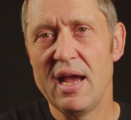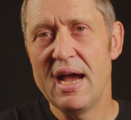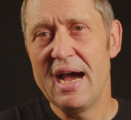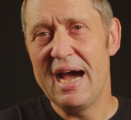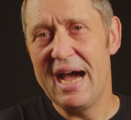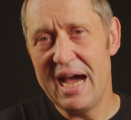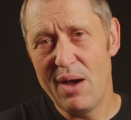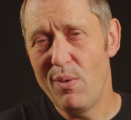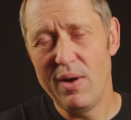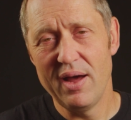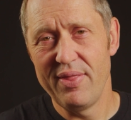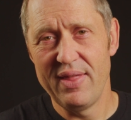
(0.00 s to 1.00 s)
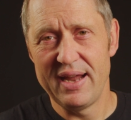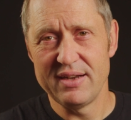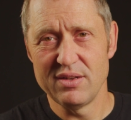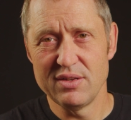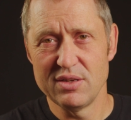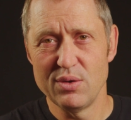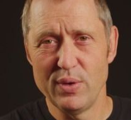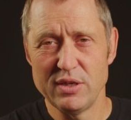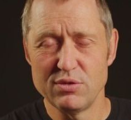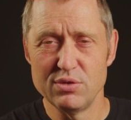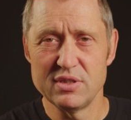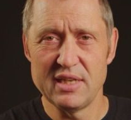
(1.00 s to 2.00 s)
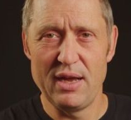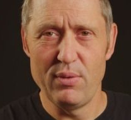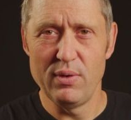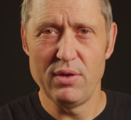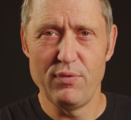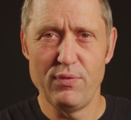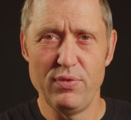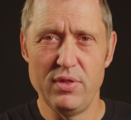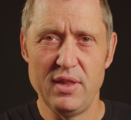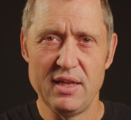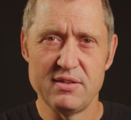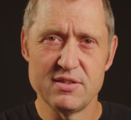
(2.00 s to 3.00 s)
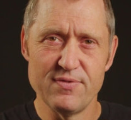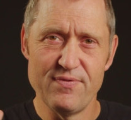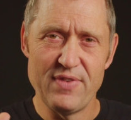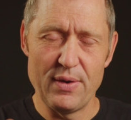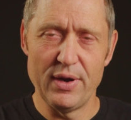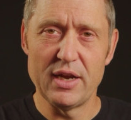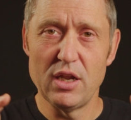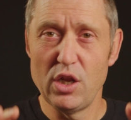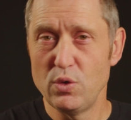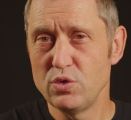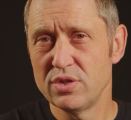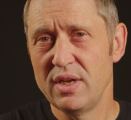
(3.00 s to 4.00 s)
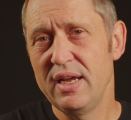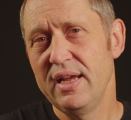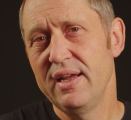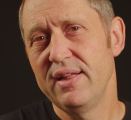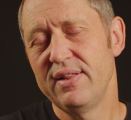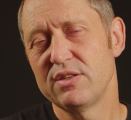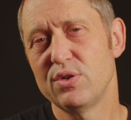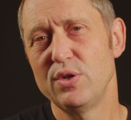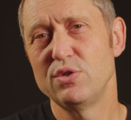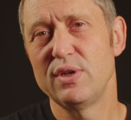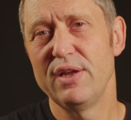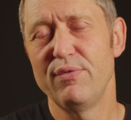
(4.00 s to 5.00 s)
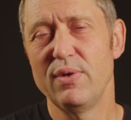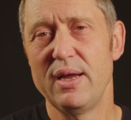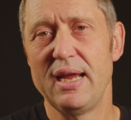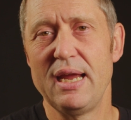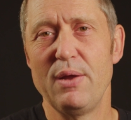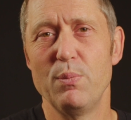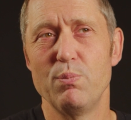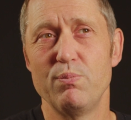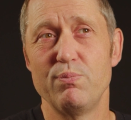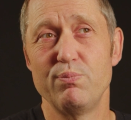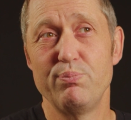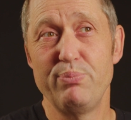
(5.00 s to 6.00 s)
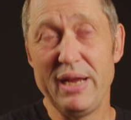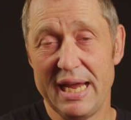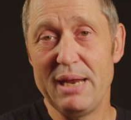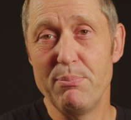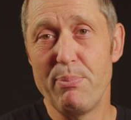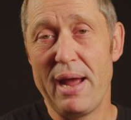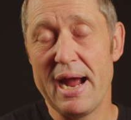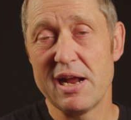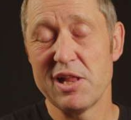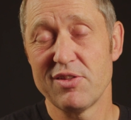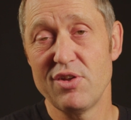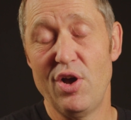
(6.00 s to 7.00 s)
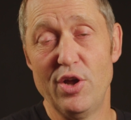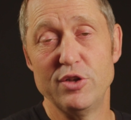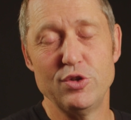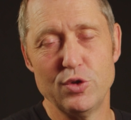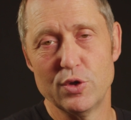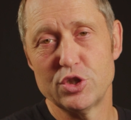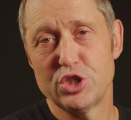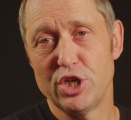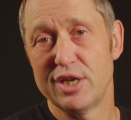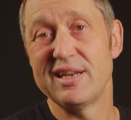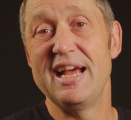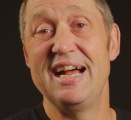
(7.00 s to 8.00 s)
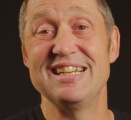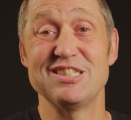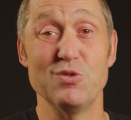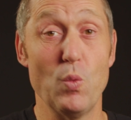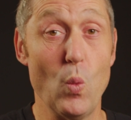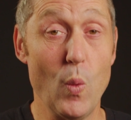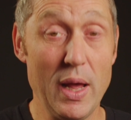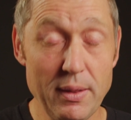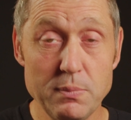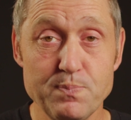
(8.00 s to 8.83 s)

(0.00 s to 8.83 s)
How are that going to sound if it's very close? That's going to give a big impact on your shot as well.